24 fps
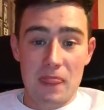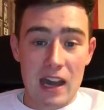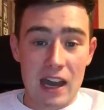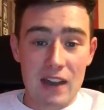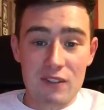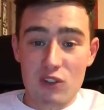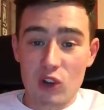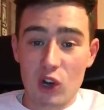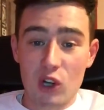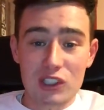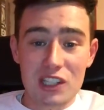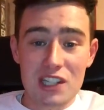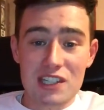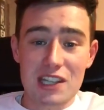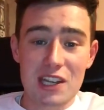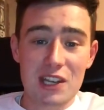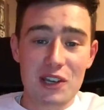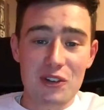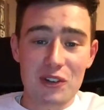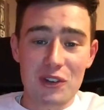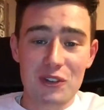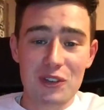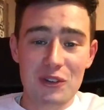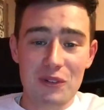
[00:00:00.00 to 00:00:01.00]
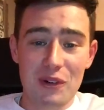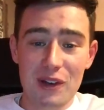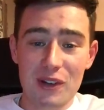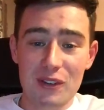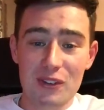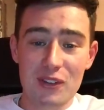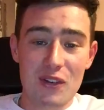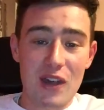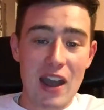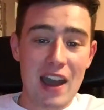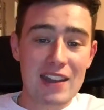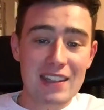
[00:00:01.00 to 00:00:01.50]
I've got to cycle around the
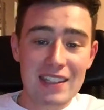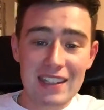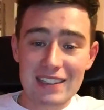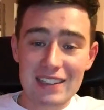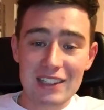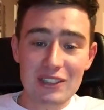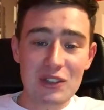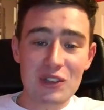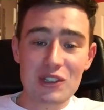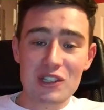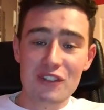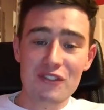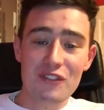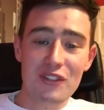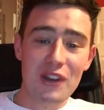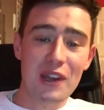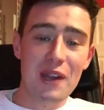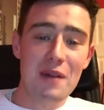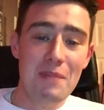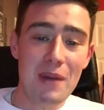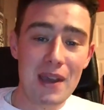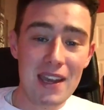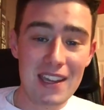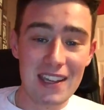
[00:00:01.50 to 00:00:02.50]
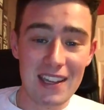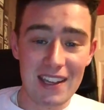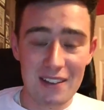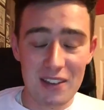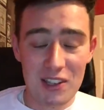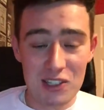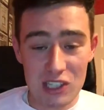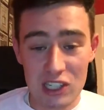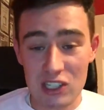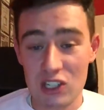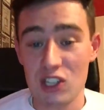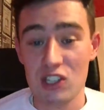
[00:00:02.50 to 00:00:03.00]
world now. I need to do something on a bike,
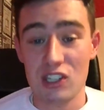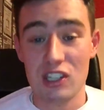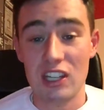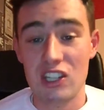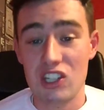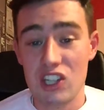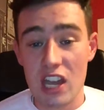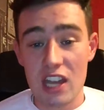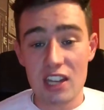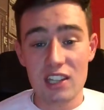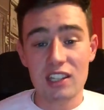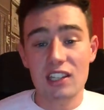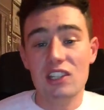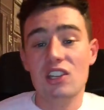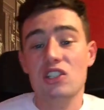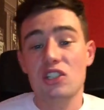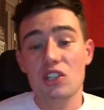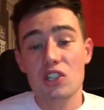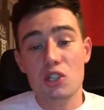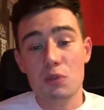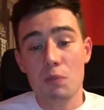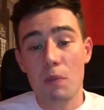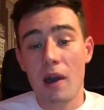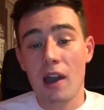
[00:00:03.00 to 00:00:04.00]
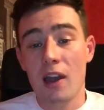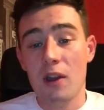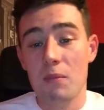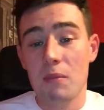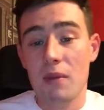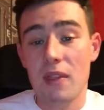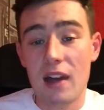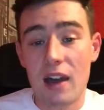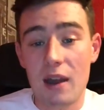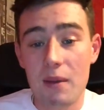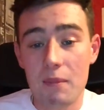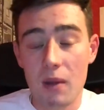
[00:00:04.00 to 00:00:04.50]
because he genuinely just inspired me
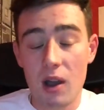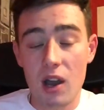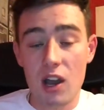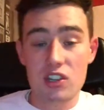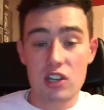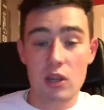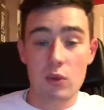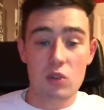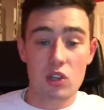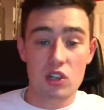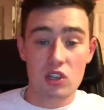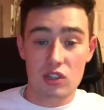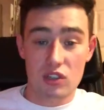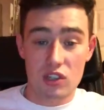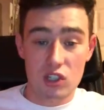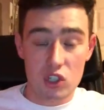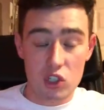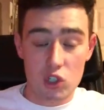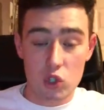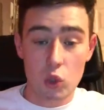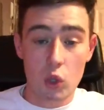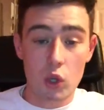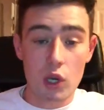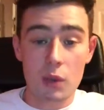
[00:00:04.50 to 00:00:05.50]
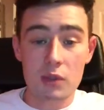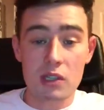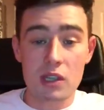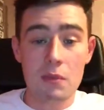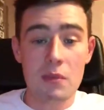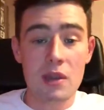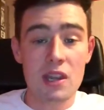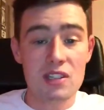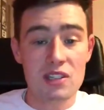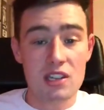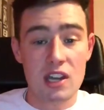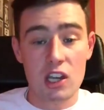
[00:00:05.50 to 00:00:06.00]
that much. The story was
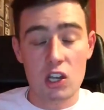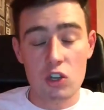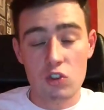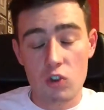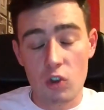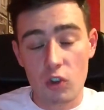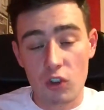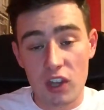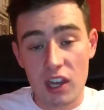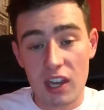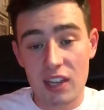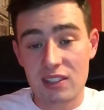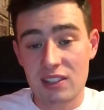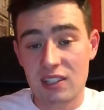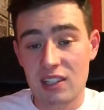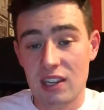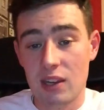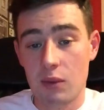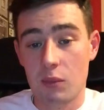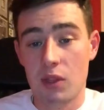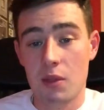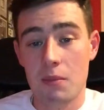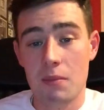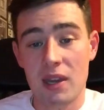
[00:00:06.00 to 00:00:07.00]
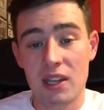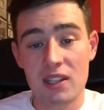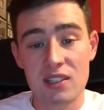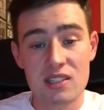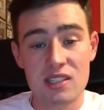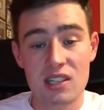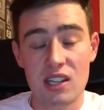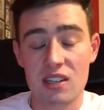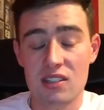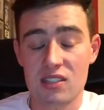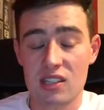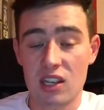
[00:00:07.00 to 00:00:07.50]
amazing. I could relate to it with the
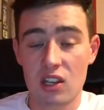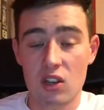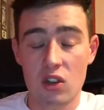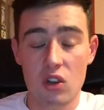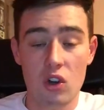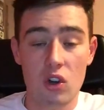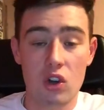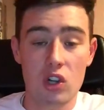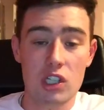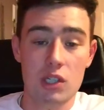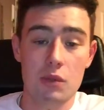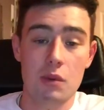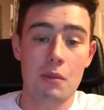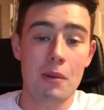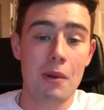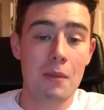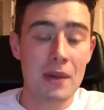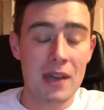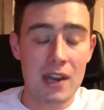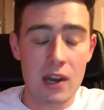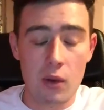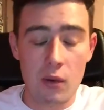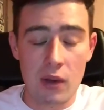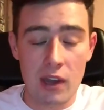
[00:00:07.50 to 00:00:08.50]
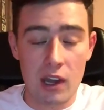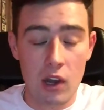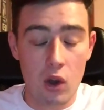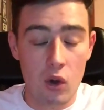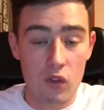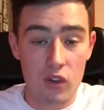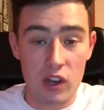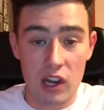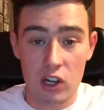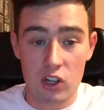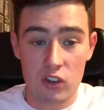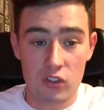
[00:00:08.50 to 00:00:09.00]
mindset and psychology, with my mental
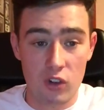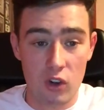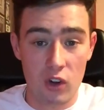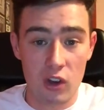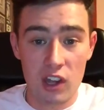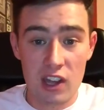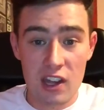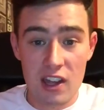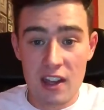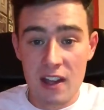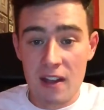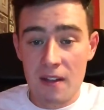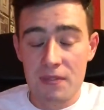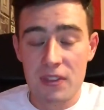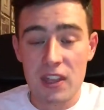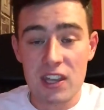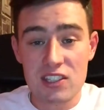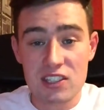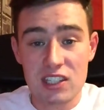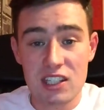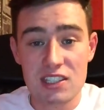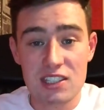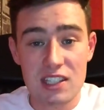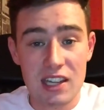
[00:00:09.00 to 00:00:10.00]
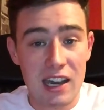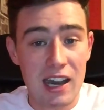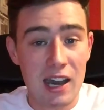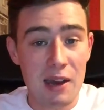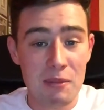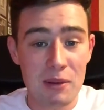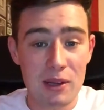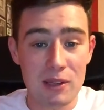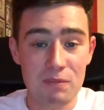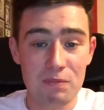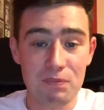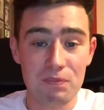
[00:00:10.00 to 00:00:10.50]
health, and I just thought, this needs to
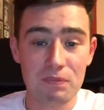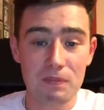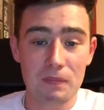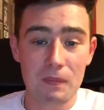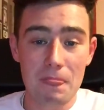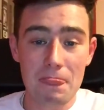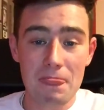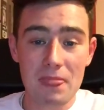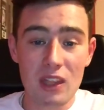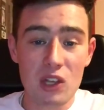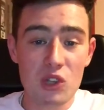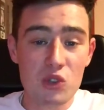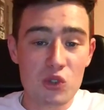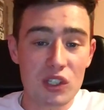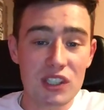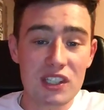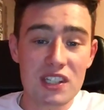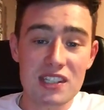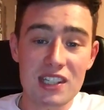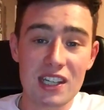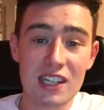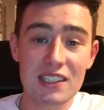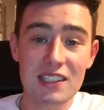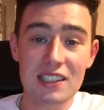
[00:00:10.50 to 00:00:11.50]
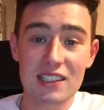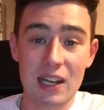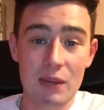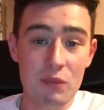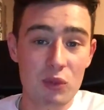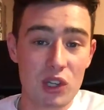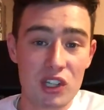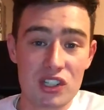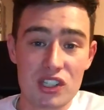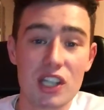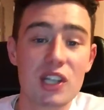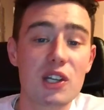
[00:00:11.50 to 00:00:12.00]
happen. So I decided I'm
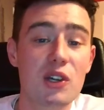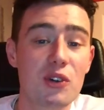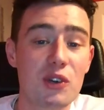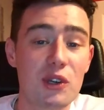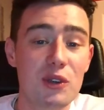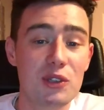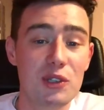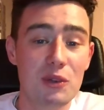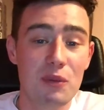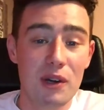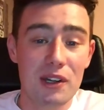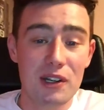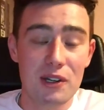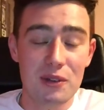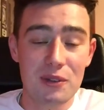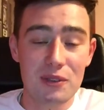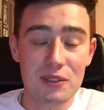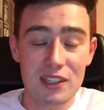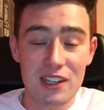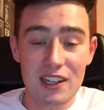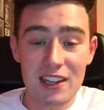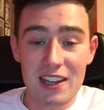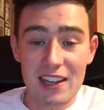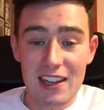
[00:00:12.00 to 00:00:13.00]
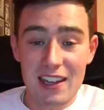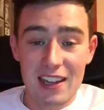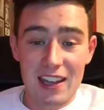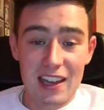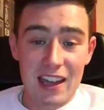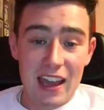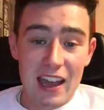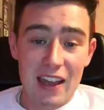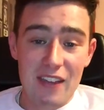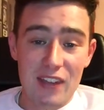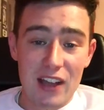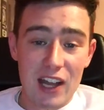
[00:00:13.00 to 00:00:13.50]
going to cycle around the world,
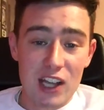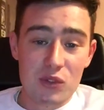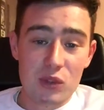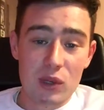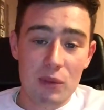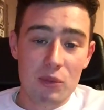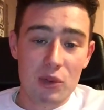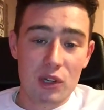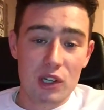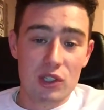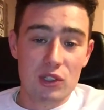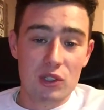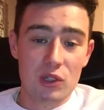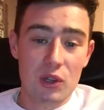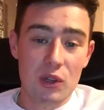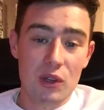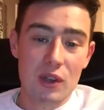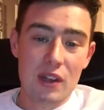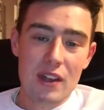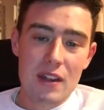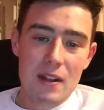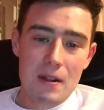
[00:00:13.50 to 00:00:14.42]
and that's what I'm going to do.